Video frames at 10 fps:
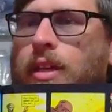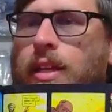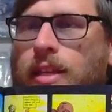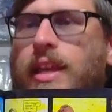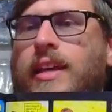
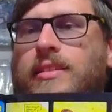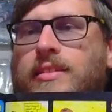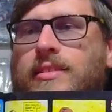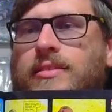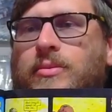
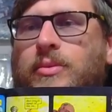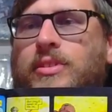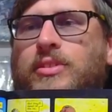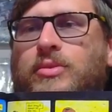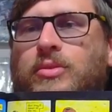Yes, which
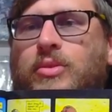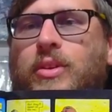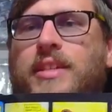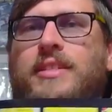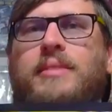is
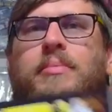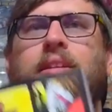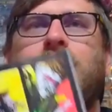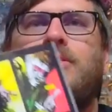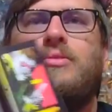crazy
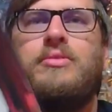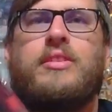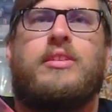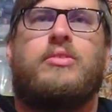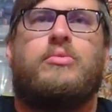because
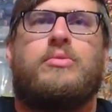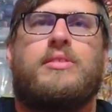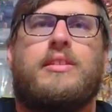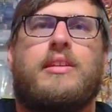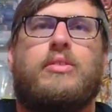usually you would
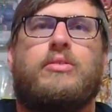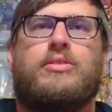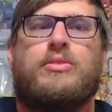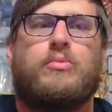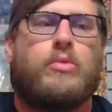see
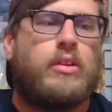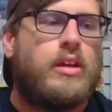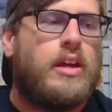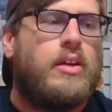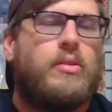Christian Ward.
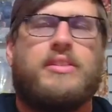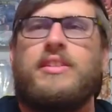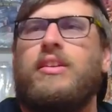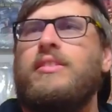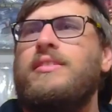Is it all the